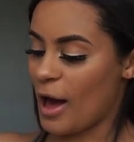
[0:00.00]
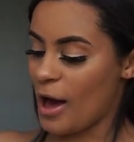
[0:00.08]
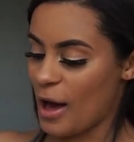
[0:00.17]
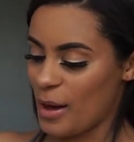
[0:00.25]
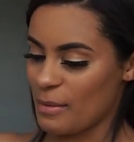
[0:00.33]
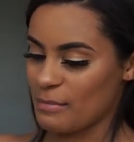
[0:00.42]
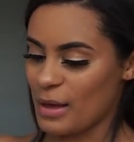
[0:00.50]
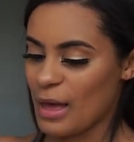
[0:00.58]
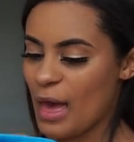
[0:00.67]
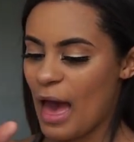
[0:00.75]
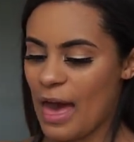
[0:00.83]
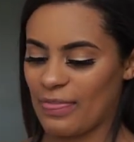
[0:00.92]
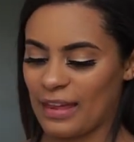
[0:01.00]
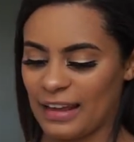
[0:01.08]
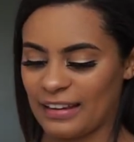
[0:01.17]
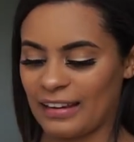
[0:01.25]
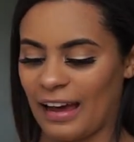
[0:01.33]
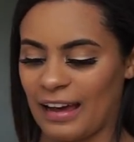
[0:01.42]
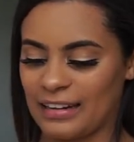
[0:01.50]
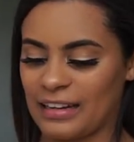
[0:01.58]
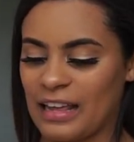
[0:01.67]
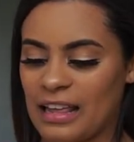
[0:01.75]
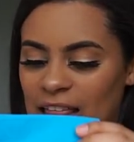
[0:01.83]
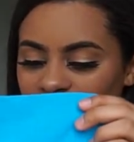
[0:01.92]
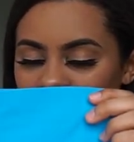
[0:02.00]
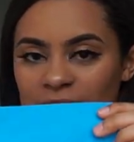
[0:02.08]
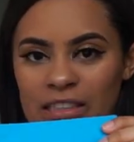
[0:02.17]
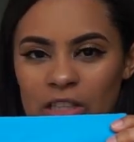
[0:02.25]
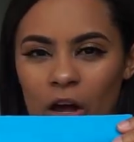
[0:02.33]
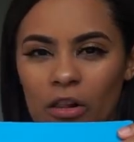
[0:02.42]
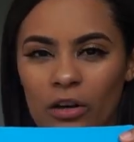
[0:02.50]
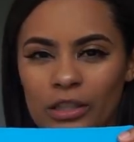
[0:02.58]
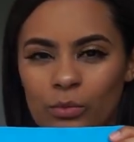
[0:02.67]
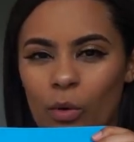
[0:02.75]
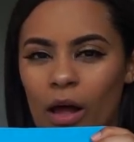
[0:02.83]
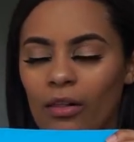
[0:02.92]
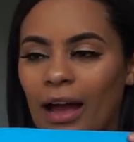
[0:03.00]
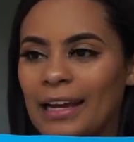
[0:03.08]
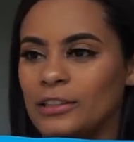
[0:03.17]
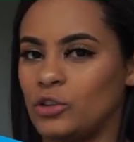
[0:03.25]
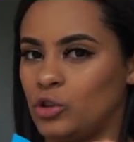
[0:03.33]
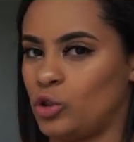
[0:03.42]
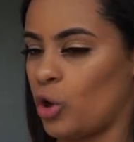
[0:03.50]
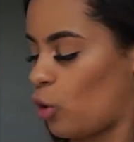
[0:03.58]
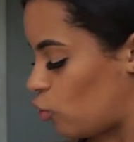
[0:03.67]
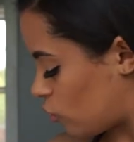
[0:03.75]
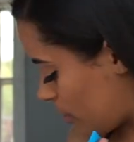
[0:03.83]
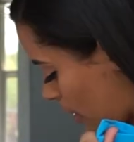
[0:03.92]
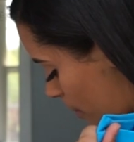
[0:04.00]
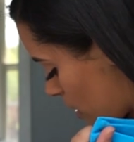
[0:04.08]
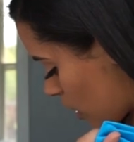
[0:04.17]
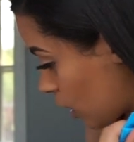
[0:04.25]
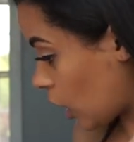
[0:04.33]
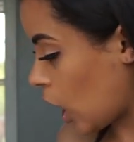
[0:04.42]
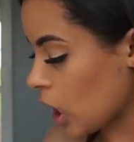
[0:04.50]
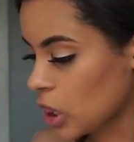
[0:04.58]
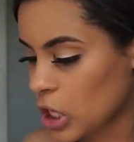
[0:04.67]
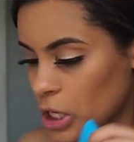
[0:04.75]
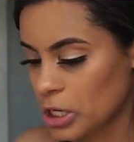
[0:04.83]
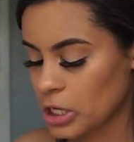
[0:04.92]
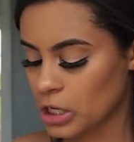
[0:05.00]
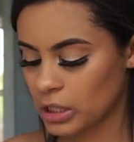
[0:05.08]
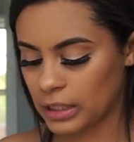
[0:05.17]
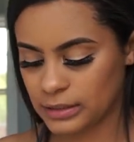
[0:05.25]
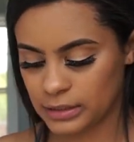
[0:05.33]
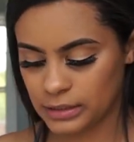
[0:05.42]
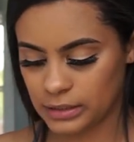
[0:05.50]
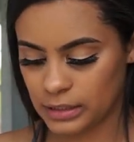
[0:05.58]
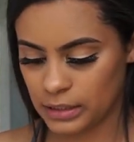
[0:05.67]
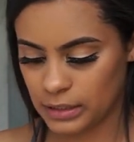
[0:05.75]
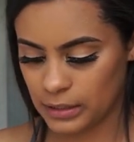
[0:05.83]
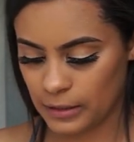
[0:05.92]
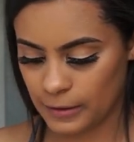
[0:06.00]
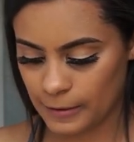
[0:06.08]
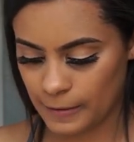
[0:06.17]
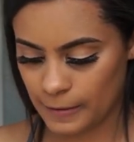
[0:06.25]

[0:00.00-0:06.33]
um and then I got this color as well I don't remember the color let's see